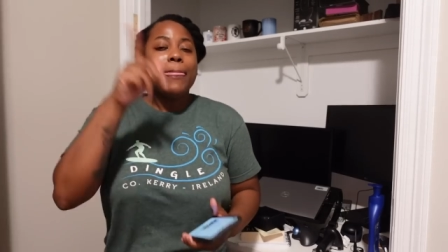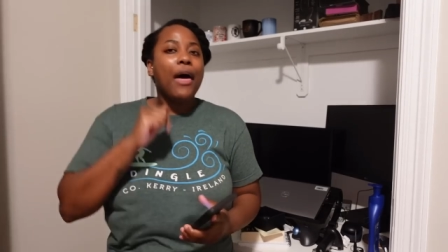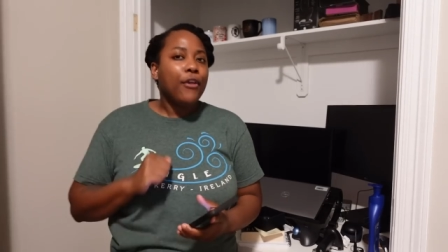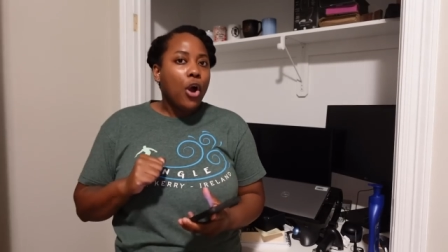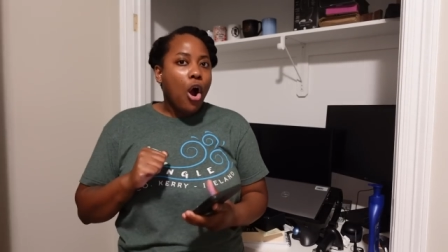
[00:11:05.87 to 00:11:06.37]
Now
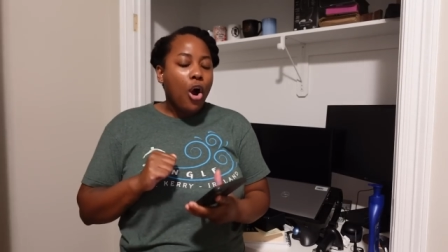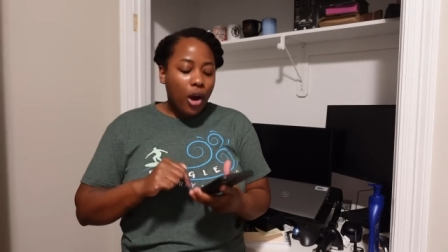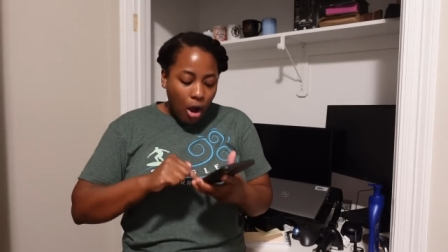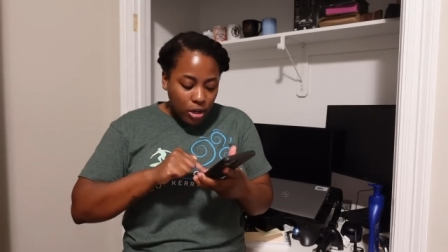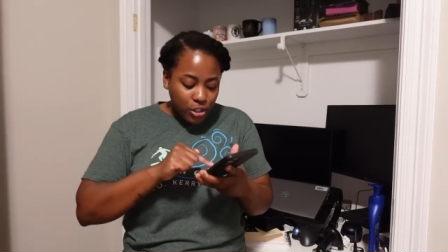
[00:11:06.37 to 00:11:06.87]
there
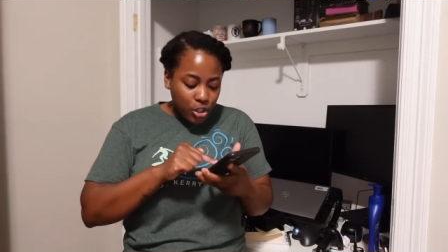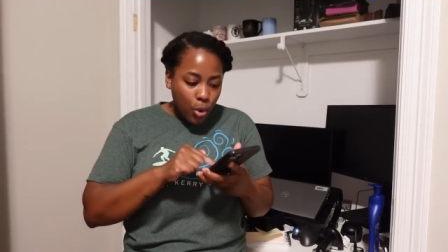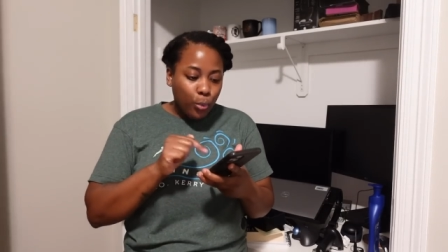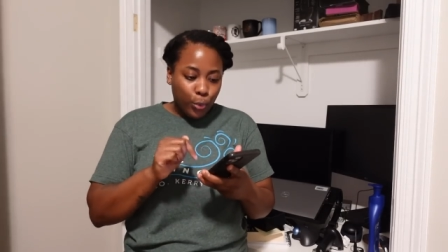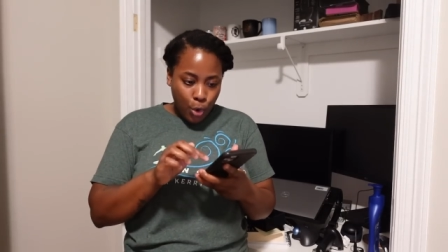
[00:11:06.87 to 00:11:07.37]
are
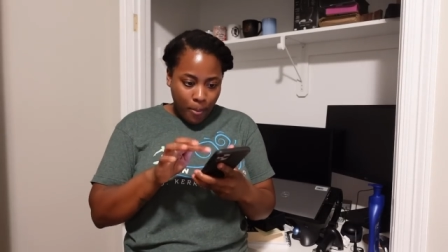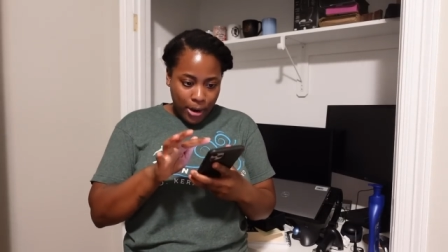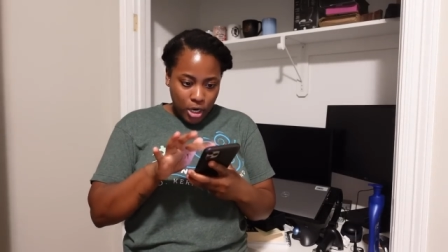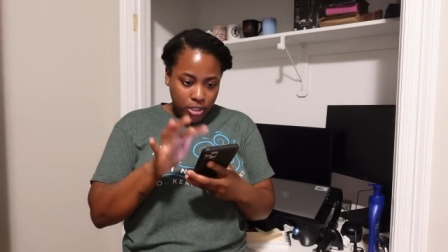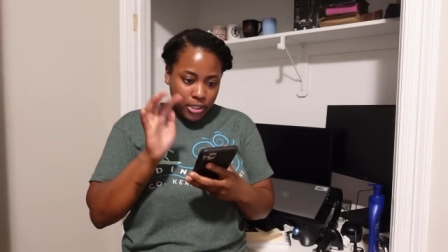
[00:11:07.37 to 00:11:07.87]
also
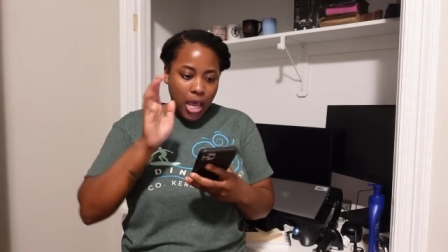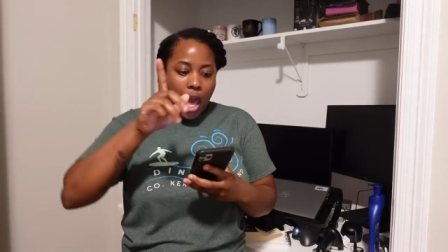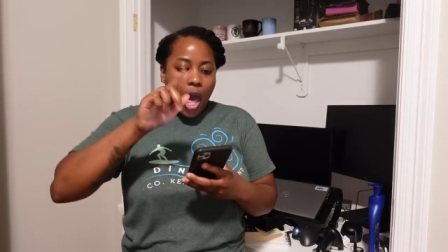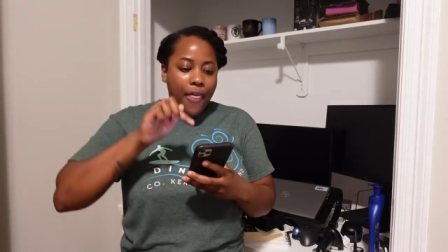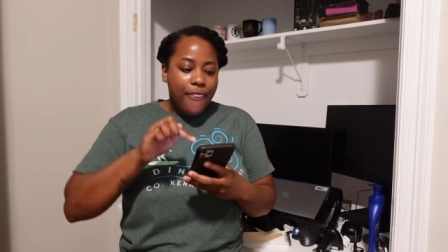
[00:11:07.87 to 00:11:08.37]
rumors
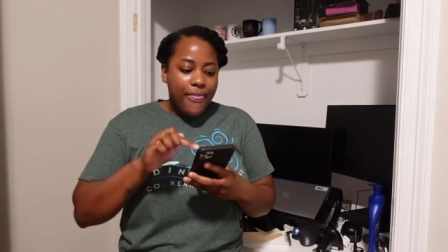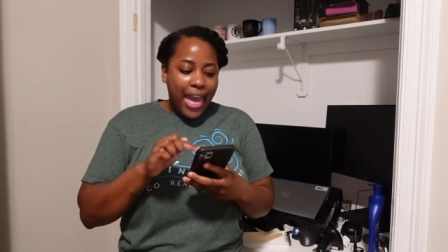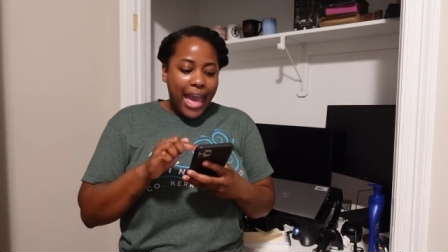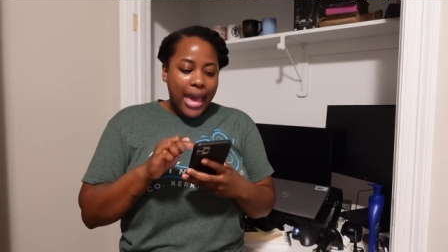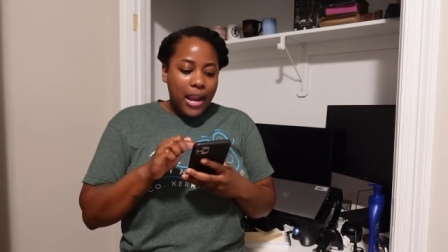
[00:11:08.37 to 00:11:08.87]

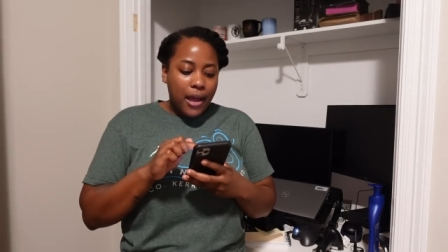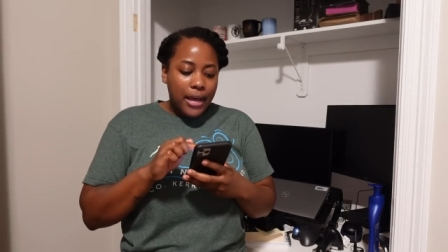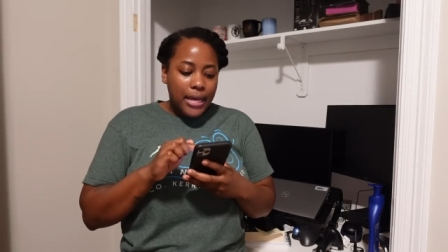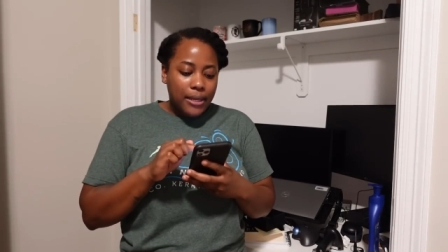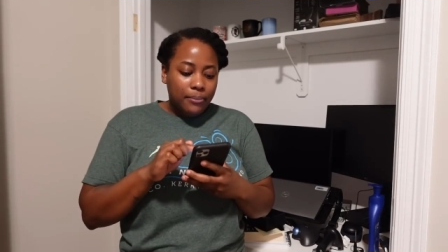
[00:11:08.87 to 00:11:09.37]
that
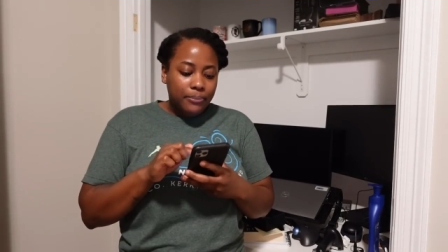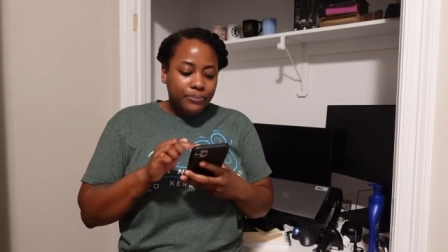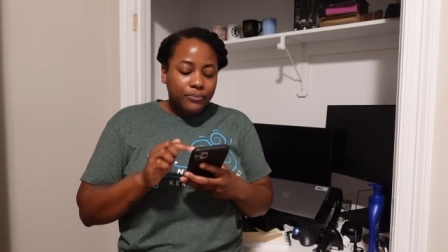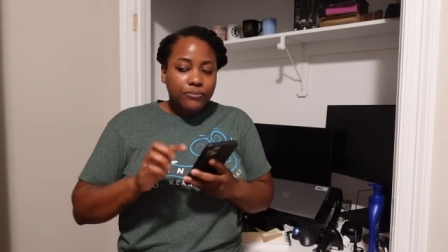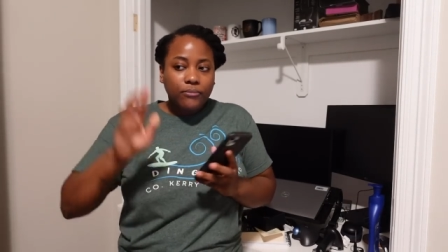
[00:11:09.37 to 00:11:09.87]

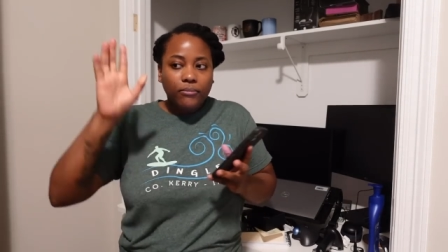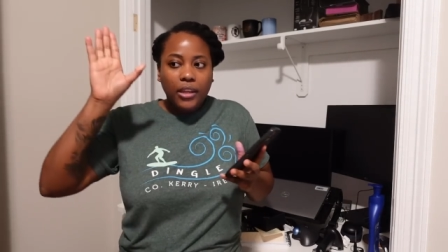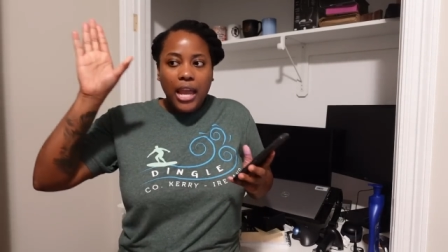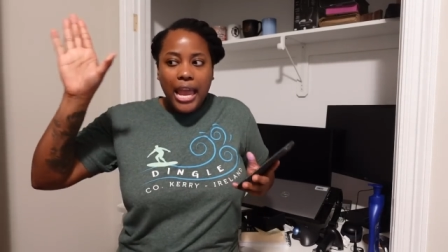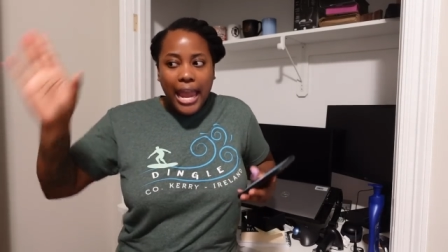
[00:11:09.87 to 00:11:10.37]

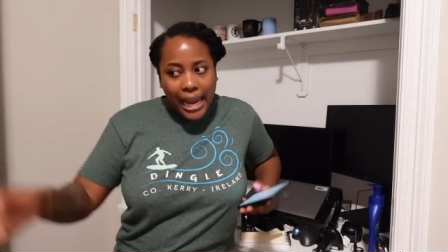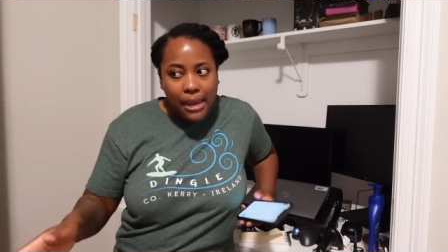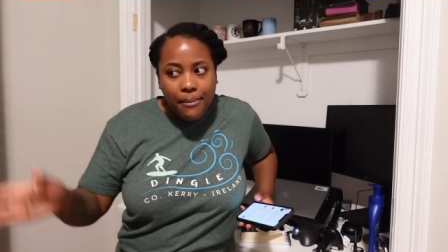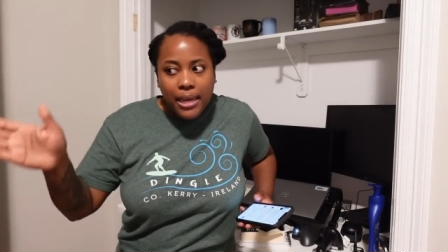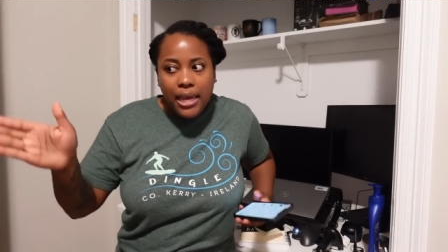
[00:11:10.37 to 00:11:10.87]

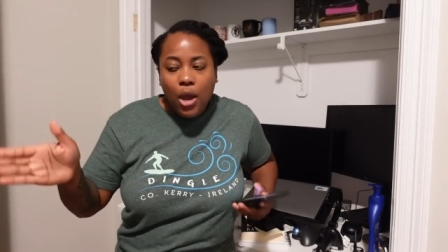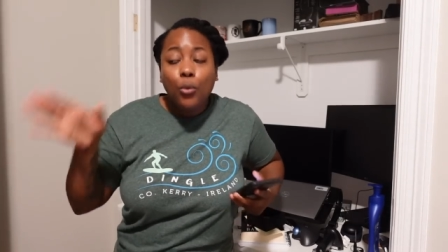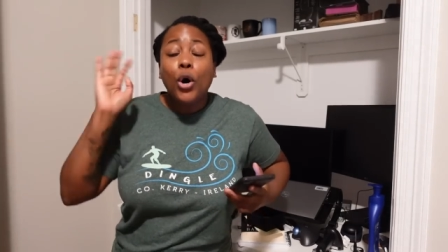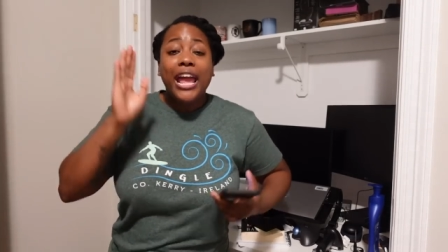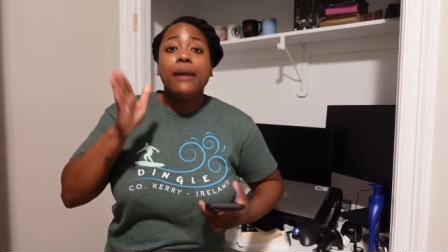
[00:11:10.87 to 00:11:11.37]
Amy
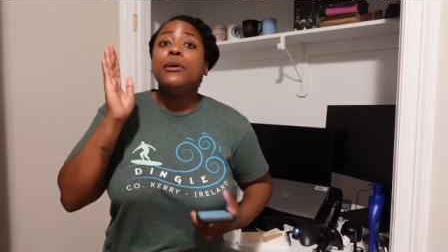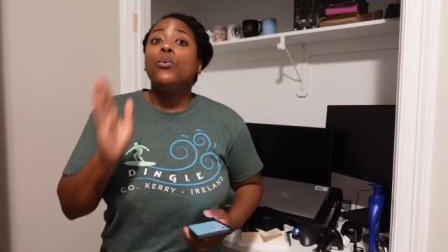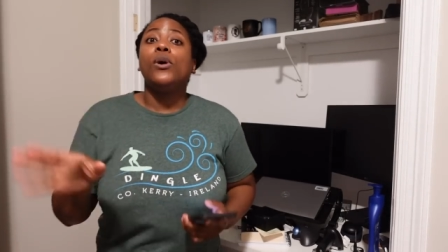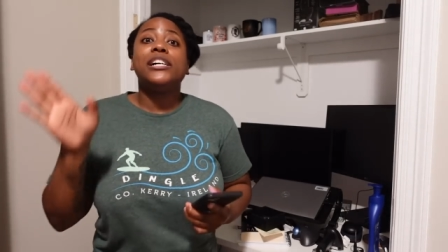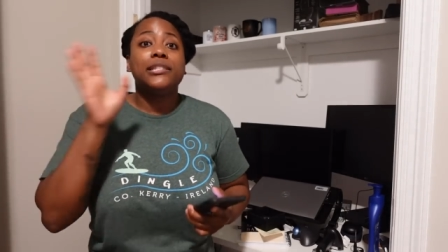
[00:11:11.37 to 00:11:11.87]

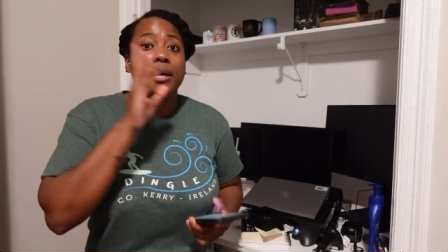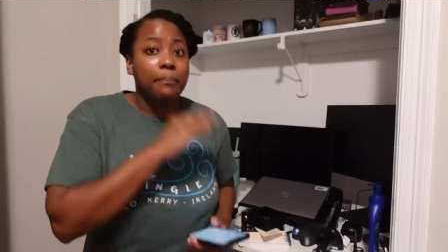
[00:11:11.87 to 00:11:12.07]
was